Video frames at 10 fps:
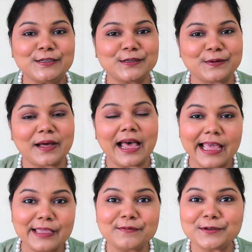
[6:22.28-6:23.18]
So
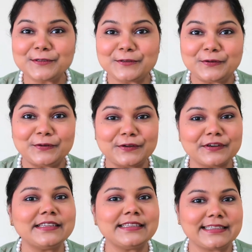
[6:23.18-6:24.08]
I was
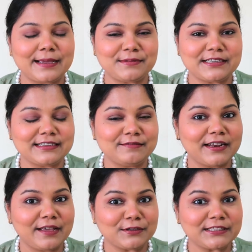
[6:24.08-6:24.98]
really skeptical
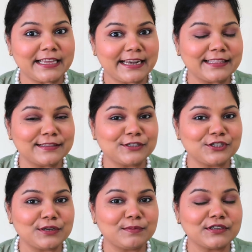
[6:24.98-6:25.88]
when I was getting this
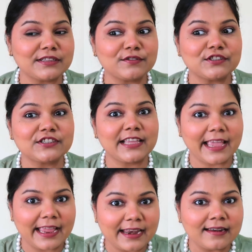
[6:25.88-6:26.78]
shade, because I was
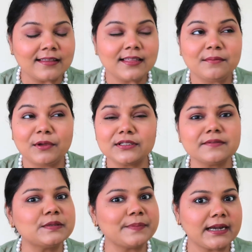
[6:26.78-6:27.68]
scared, because
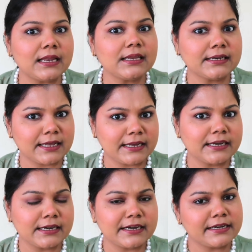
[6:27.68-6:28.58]
I was spending
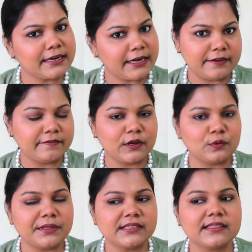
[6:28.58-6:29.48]
995
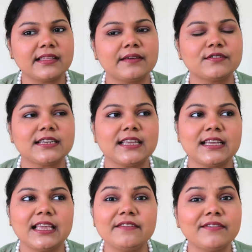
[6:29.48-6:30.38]
rupees, and then I was
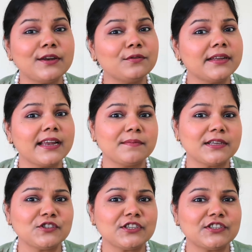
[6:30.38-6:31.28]
like, if I don't get
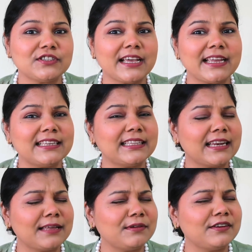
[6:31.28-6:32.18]
my shade right,
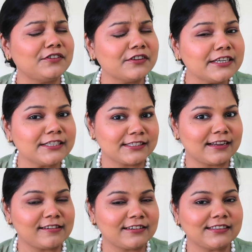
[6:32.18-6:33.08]
then I'll be really
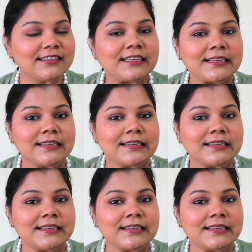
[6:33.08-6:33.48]
disheartened.